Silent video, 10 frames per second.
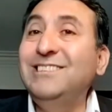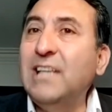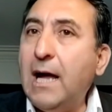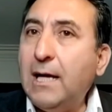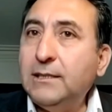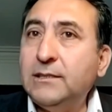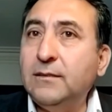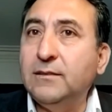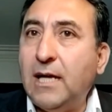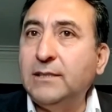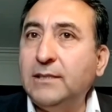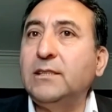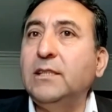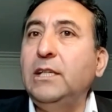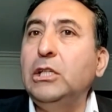does
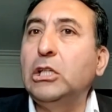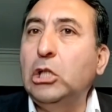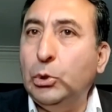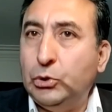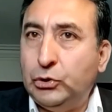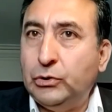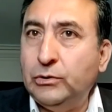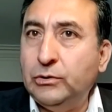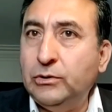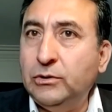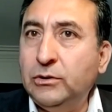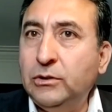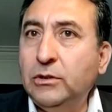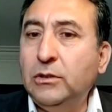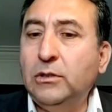include
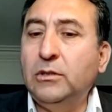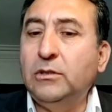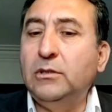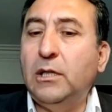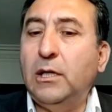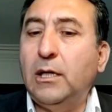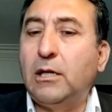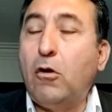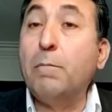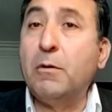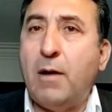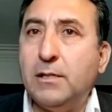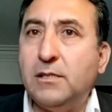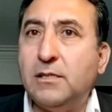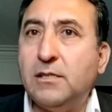the
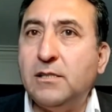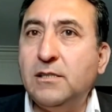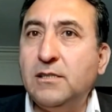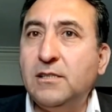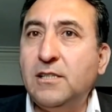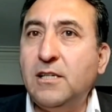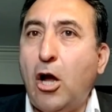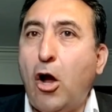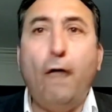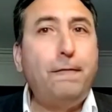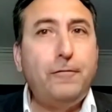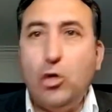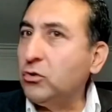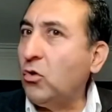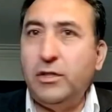compromise of
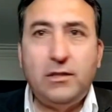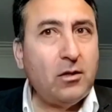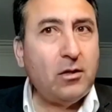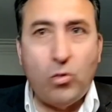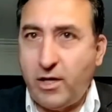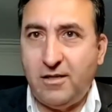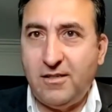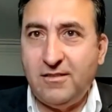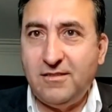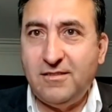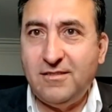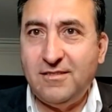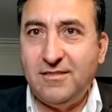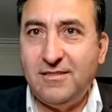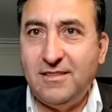not going that way.
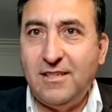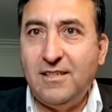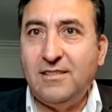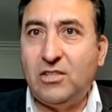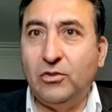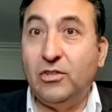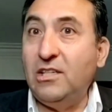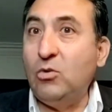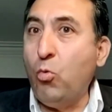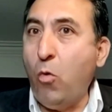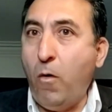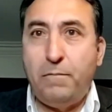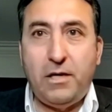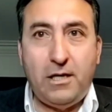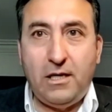So it won't
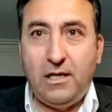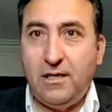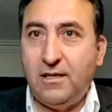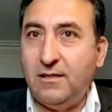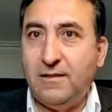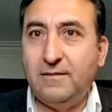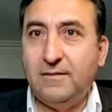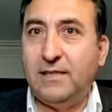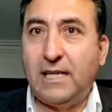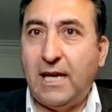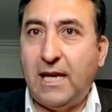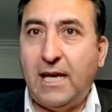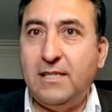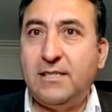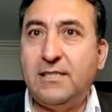be the
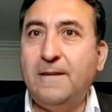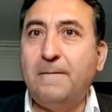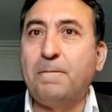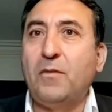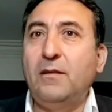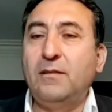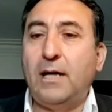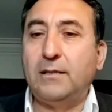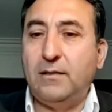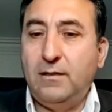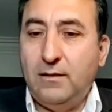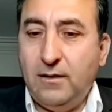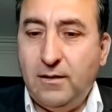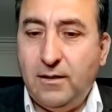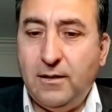case that
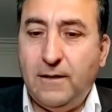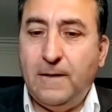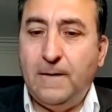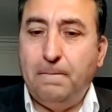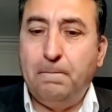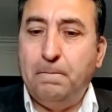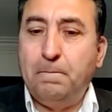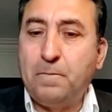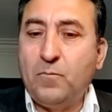in